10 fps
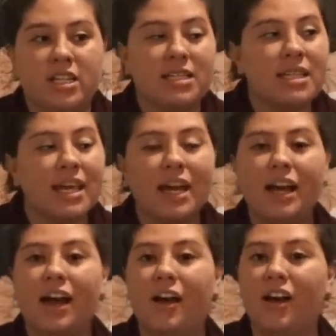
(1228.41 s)
Just like
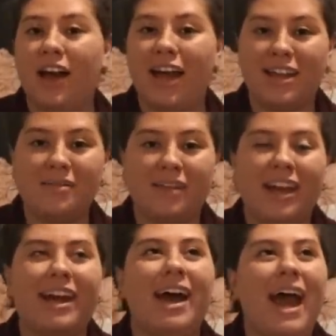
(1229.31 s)
any,
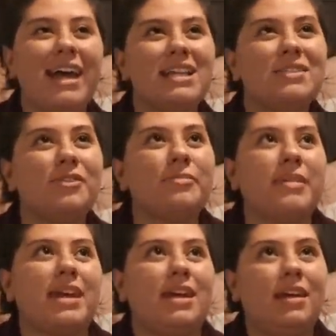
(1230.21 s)
like I guess for
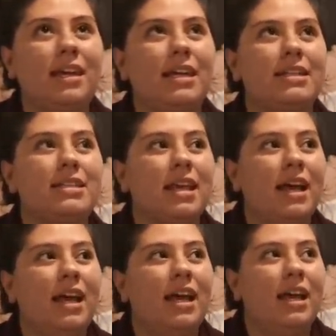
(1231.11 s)
me, it's,
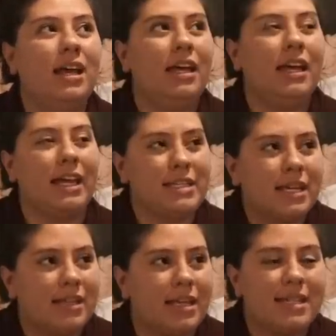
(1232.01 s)
it's
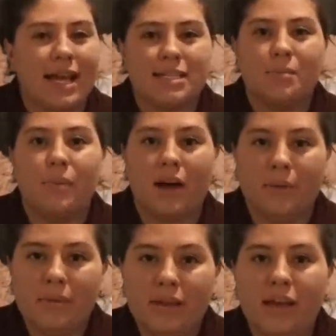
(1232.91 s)
like this. As a
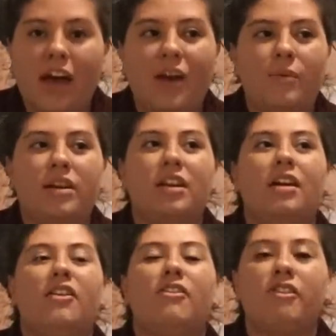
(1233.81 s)
mom, I would
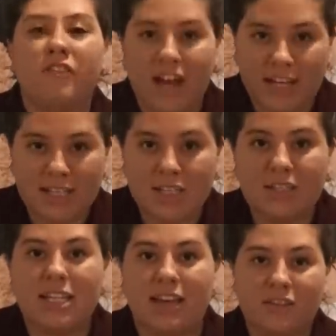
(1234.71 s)
fight till
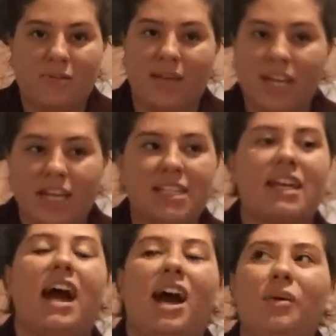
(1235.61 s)
death for my kids.
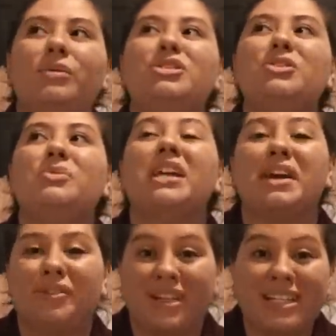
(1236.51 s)
Like I would do
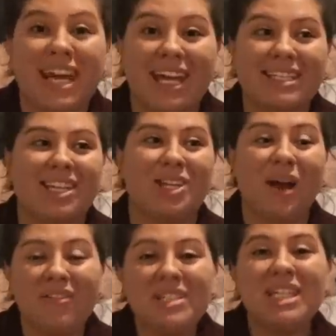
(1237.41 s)
whatever it takes. Like you
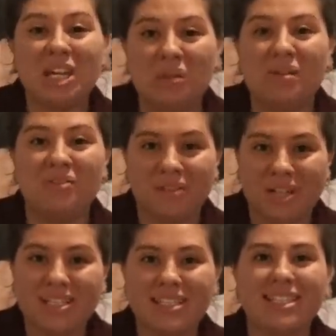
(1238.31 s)
will have to kill me
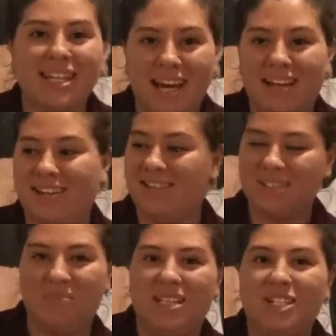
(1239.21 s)
first to get
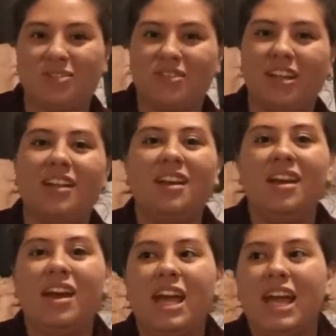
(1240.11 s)
to my children.
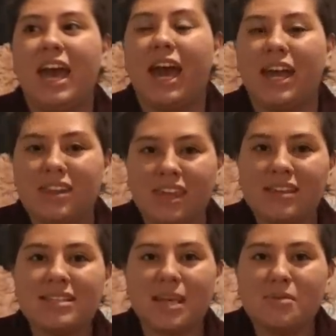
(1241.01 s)
I think
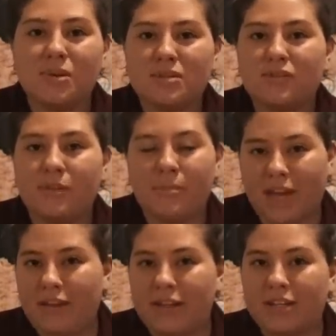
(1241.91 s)
the same goes for
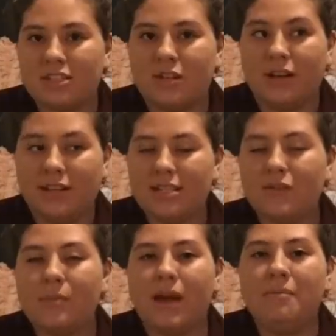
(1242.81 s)
marriage, or at least
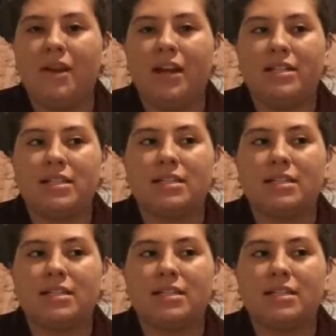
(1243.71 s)
for my marriage.